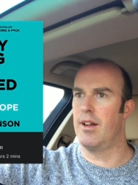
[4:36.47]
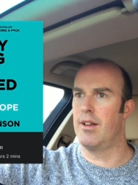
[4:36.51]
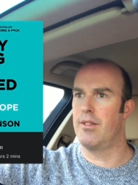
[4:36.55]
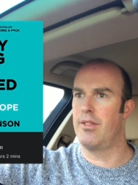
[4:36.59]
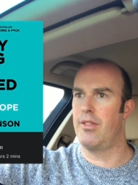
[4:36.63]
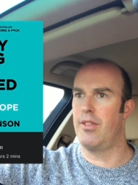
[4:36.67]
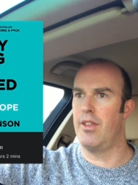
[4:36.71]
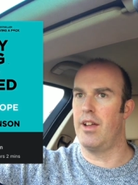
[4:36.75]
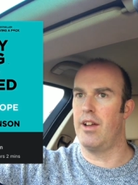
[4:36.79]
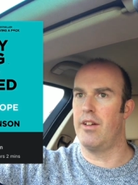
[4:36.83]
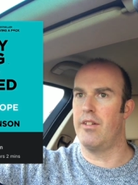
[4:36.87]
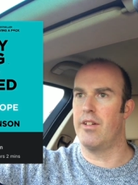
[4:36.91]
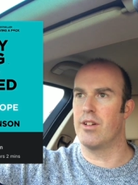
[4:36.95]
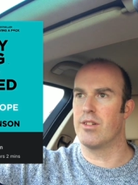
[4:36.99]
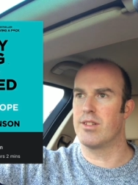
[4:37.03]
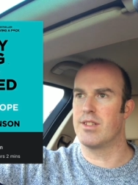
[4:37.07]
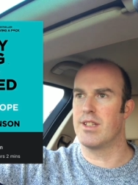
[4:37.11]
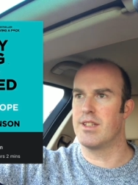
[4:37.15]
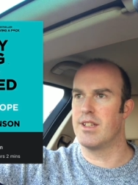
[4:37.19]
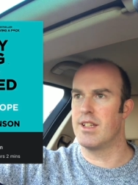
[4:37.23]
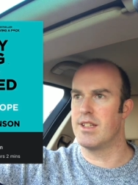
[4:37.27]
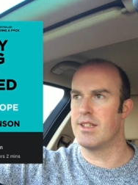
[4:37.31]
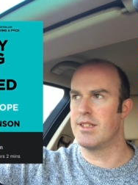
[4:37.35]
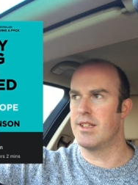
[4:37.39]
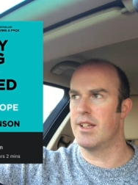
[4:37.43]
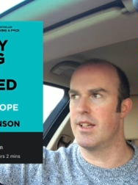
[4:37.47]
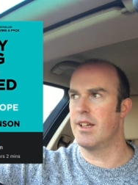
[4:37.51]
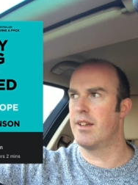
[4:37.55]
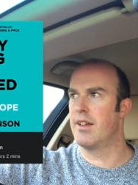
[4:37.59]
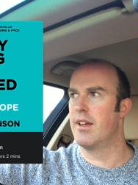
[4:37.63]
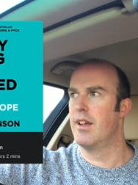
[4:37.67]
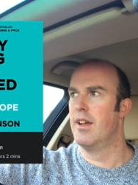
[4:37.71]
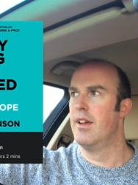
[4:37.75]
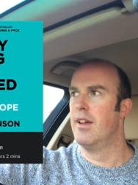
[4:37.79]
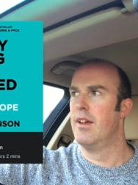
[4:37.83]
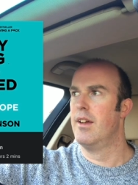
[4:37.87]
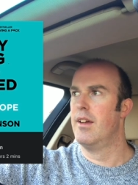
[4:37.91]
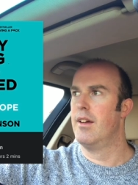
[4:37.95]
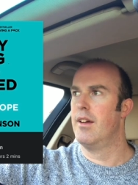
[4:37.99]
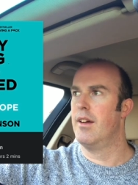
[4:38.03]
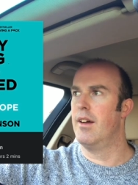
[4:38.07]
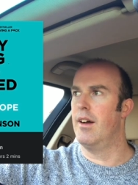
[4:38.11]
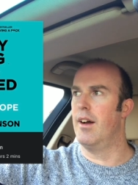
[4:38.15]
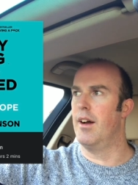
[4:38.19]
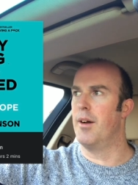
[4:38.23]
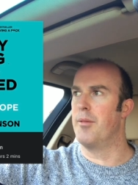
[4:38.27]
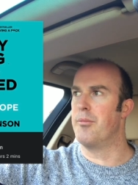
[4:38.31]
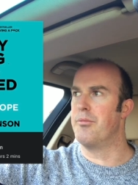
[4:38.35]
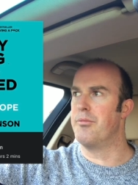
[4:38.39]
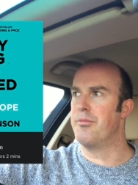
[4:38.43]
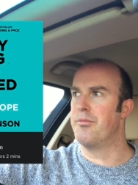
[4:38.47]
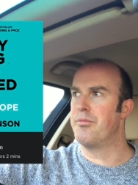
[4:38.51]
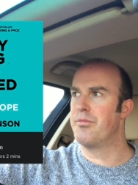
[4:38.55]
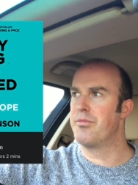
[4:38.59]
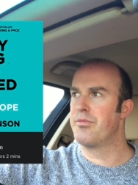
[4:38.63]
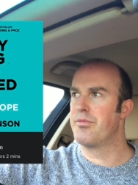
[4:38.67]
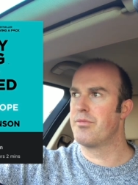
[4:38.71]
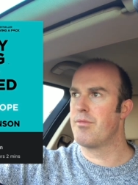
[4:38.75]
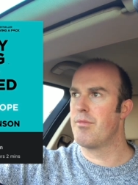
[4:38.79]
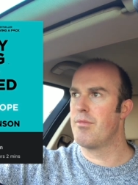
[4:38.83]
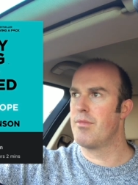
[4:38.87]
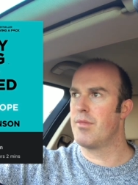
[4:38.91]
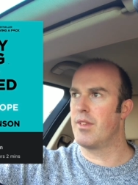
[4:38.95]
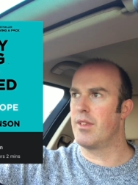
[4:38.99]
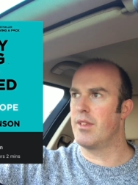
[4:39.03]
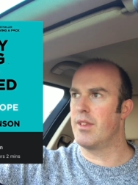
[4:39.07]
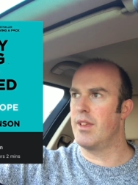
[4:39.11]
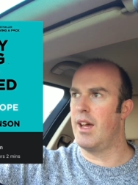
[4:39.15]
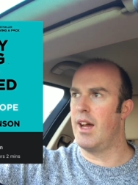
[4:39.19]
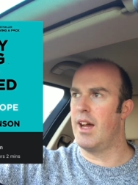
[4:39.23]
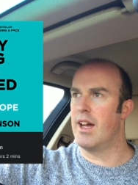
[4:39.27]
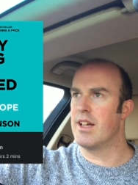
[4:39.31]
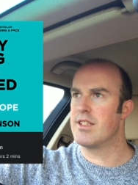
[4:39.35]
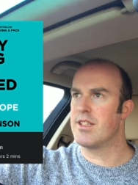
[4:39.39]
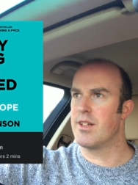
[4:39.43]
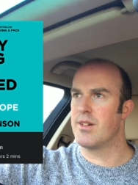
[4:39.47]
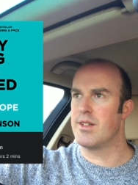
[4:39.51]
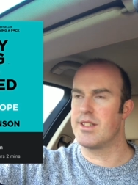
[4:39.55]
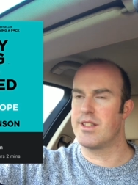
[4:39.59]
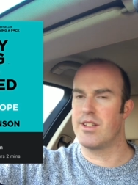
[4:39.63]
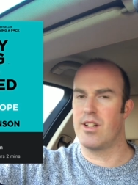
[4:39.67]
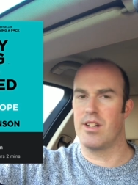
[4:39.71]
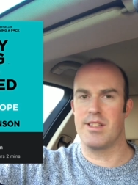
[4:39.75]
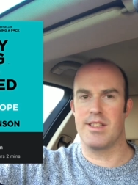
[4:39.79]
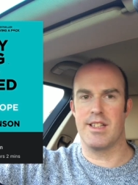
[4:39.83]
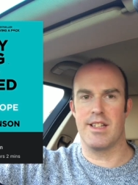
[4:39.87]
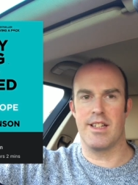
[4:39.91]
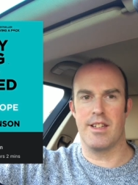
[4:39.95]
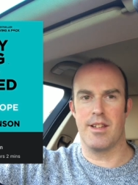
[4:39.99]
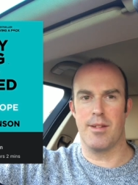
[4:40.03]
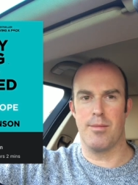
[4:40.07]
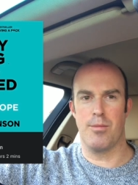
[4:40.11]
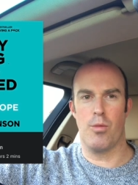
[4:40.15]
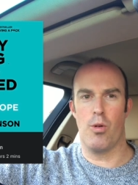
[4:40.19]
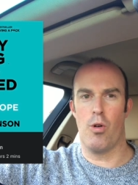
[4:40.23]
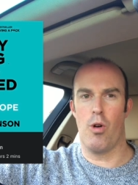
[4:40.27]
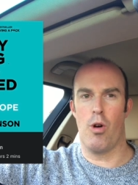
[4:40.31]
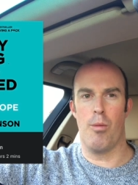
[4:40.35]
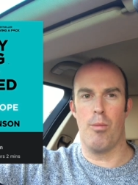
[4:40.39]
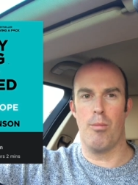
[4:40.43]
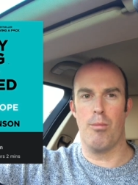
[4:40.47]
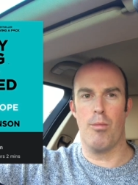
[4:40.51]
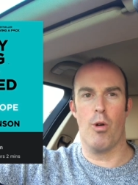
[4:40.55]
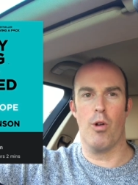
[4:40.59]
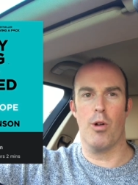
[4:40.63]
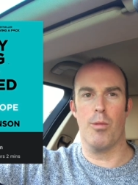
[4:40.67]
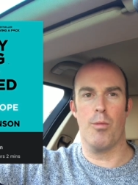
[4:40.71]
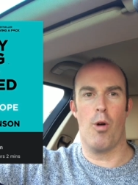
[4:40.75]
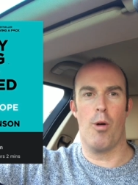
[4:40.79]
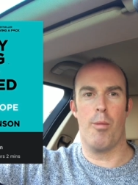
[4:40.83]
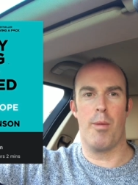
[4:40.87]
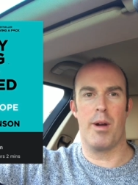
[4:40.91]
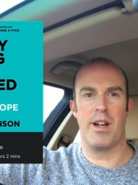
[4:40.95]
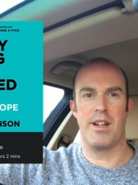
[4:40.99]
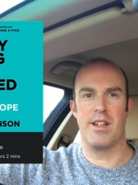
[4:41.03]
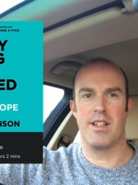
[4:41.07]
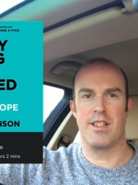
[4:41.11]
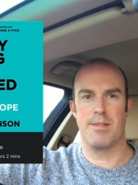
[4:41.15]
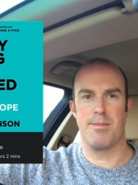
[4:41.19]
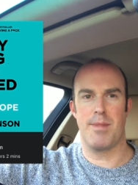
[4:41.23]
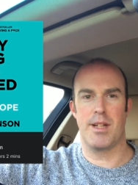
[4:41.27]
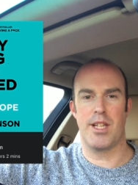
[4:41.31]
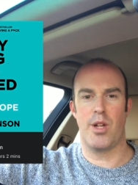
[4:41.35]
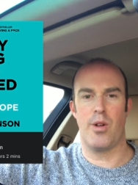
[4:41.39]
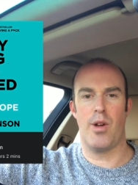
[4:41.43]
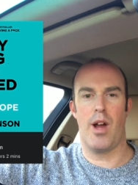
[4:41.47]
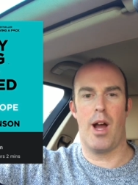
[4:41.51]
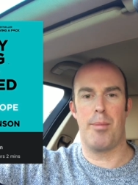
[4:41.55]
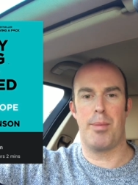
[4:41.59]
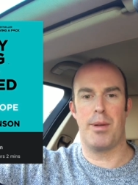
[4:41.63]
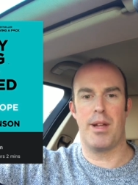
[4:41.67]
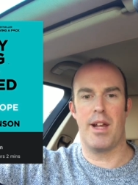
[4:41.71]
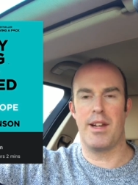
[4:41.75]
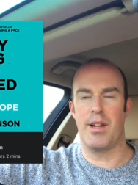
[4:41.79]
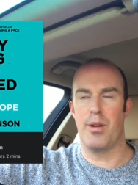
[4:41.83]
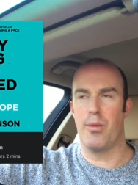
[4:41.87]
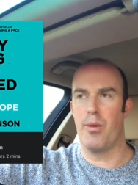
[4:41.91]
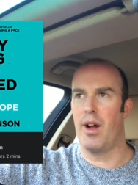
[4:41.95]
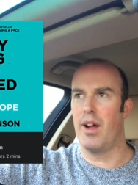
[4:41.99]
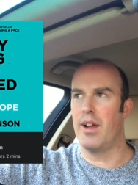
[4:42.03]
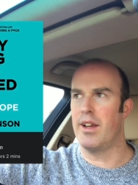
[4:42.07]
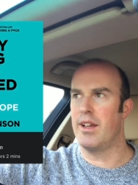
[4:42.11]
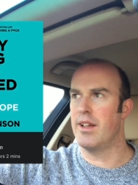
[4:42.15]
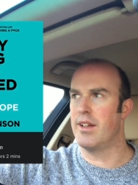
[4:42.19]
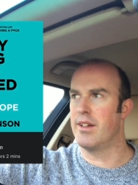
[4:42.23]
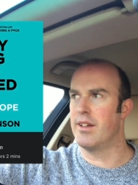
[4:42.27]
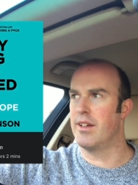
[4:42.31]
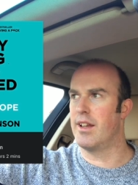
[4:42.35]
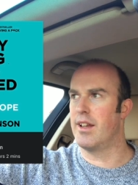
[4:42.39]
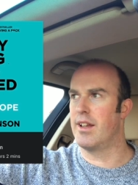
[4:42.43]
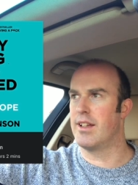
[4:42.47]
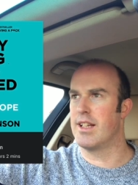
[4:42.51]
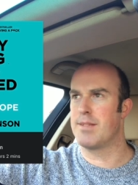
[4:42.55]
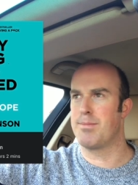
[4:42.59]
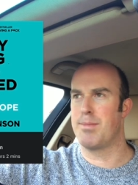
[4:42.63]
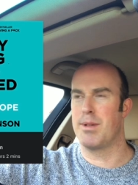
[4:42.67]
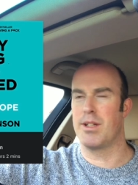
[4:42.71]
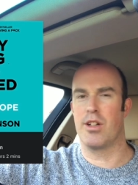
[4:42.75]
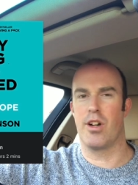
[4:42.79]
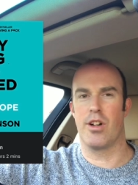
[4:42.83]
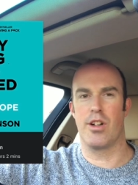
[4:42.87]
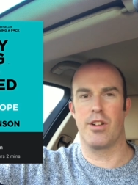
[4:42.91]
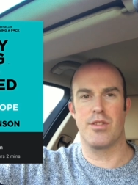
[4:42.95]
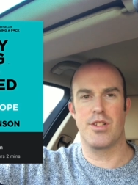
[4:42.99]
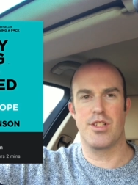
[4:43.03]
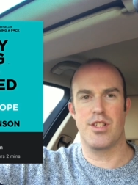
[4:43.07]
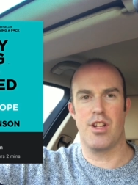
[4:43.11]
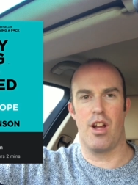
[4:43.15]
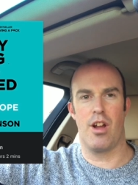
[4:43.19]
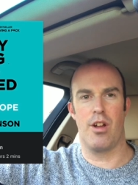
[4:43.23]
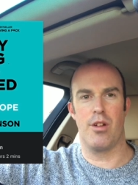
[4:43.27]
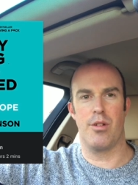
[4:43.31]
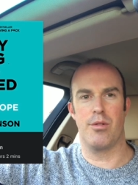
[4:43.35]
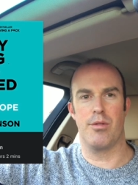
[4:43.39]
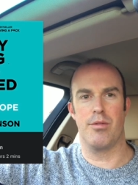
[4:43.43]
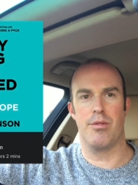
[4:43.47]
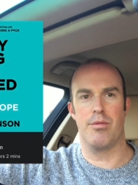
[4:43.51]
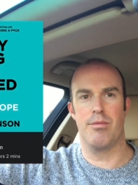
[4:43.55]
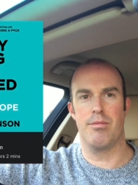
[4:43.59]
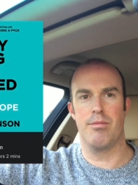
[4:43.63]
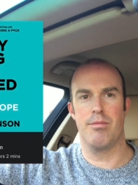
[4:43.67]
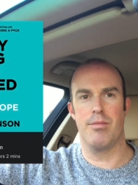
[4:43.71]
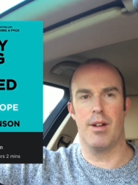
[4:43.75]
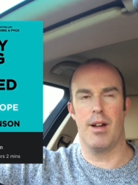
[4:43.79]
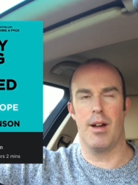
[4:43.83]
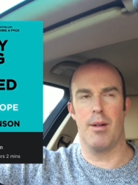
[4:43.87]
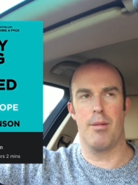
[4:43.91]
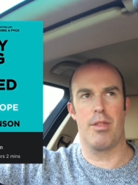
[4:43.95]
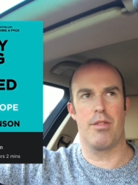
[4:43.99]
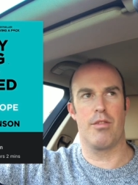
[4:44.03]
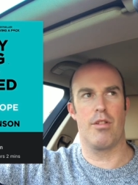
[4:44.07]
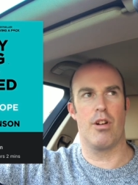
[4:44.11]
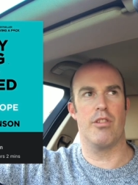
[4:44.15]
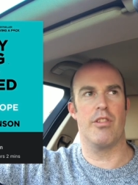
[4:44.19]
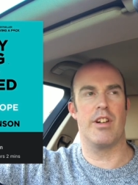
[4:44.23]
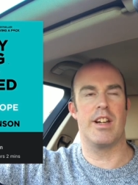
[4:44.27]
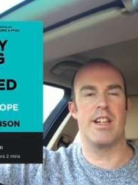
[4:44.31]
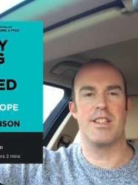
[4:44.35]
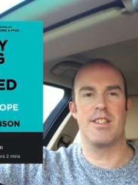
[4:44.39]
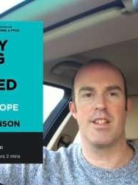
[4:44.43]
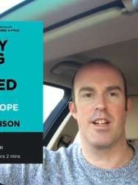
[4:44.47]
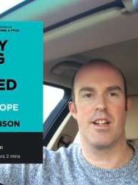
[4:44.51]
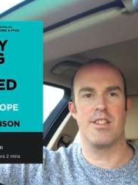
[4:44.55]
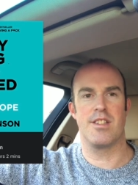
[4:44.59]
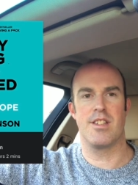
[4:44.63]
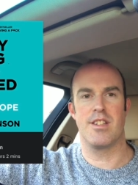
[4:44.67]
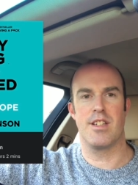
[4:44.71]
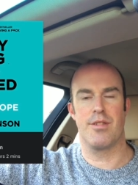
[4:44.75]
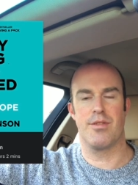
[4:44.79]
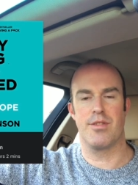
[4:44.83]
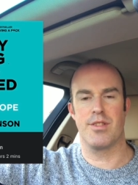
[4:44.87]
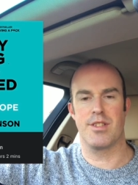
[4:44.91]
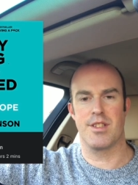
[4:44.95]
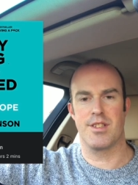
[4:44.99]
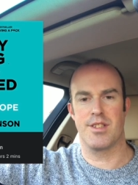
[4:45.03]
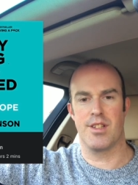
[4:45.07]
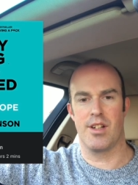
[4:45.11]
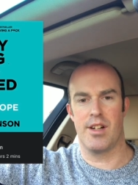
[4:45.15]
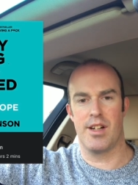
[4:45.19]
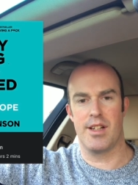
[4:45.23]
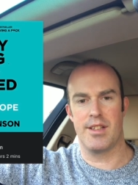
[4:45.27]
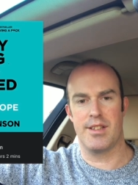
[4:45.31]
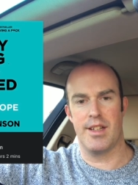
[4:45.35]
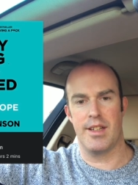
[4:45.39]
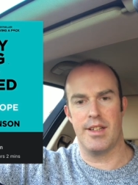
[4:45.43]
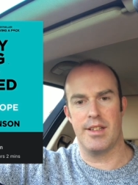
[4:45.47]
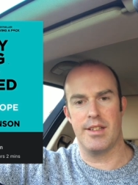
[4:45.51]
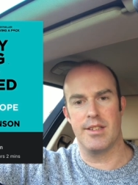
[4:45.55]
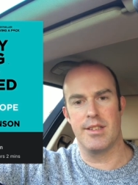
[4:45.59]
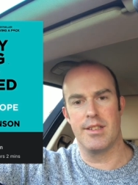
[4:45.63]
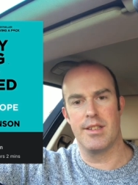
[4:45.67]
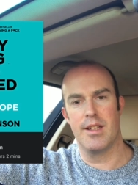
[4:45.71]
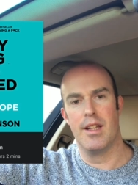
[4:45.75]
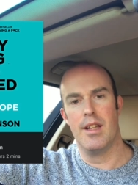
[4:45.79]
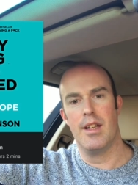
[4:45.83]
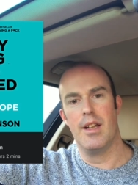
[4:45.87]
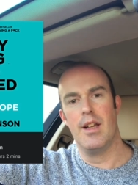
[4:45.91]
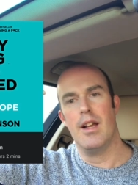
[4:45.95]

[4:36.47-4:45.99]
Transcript: theory or statistic. So it's the idea that more and more money doesn't make you happy anyway, and that's been kind of shown through research in different societies.